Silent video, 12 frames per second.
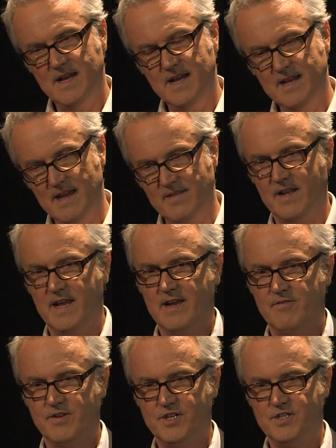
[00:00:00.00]
another
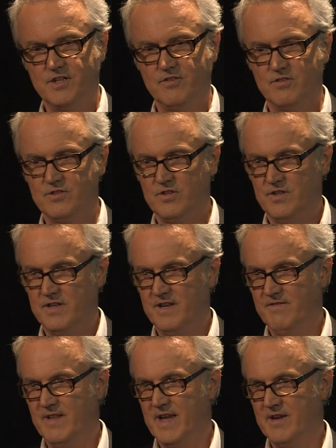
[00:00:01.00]
language, an
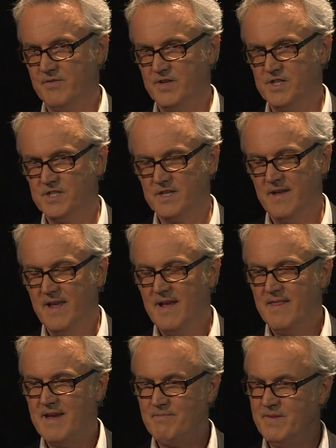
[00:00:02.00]
alternative language.
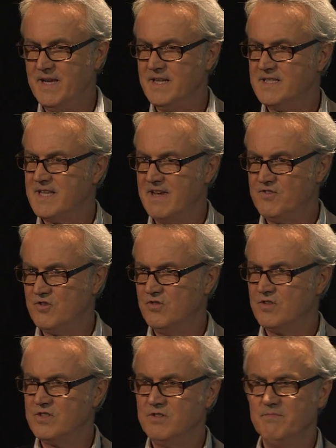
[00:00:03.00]
That means they've
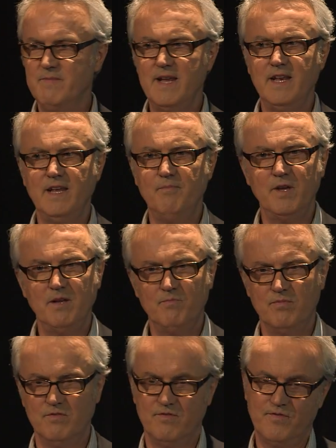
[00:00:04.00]
talked to many
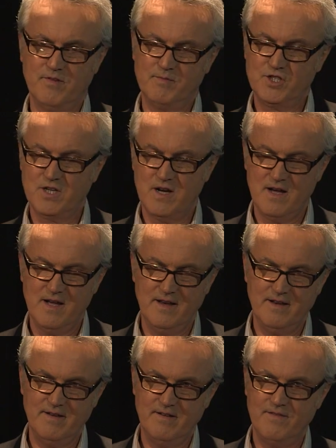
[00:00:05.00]
people from
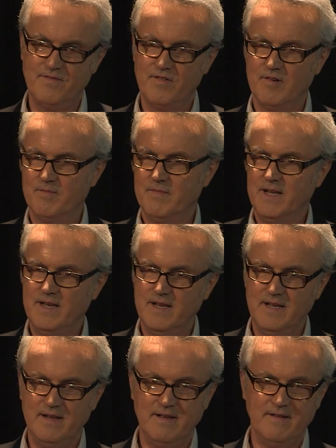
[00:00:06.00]
China, from
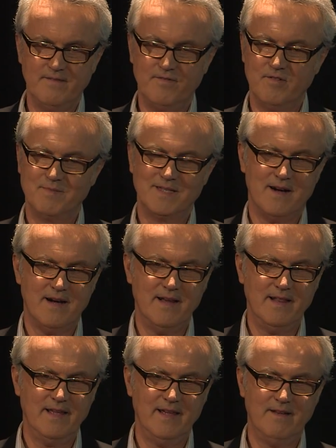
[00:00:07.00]
India, from
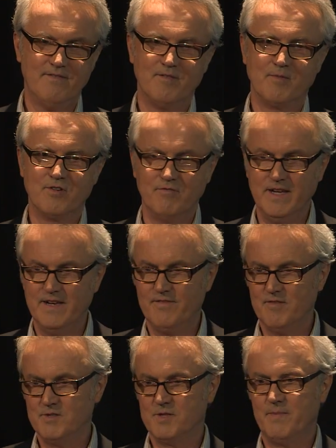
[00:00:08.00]
Thailand, from Korea,
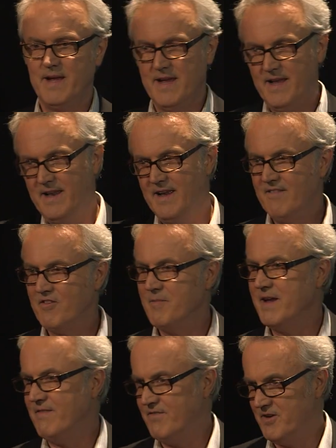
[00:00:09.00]
from Japan,
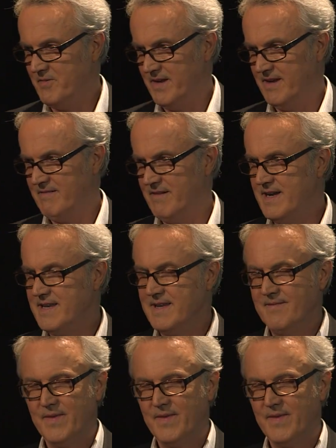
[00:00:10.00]
from everywhere, right?